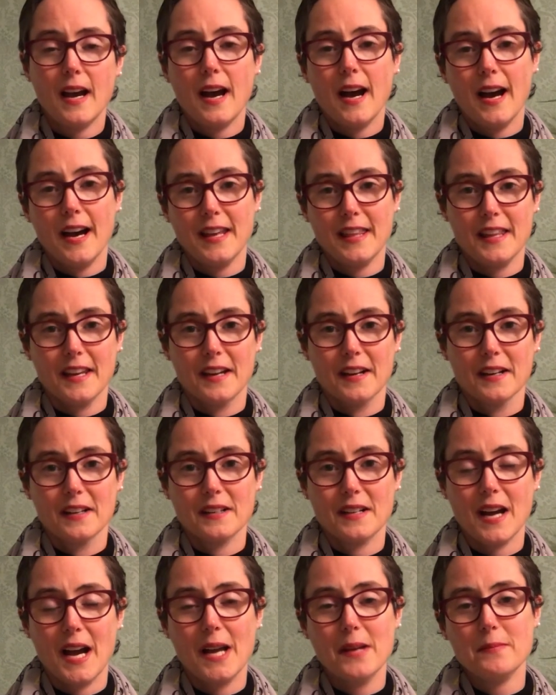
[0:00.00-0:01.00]
Hi there,
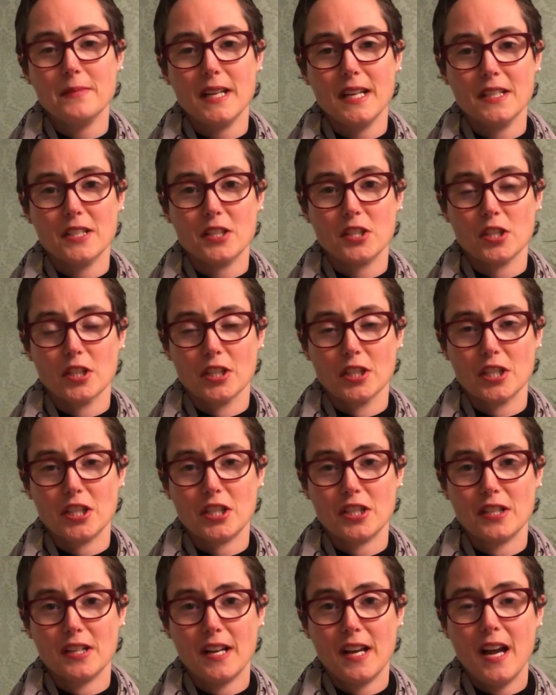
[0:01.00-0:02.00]
I'm Dana
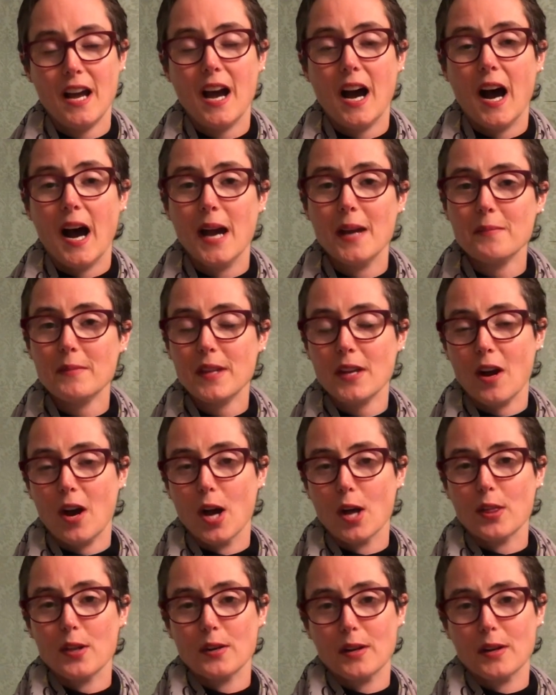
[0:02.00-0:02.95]
Church. I'm the author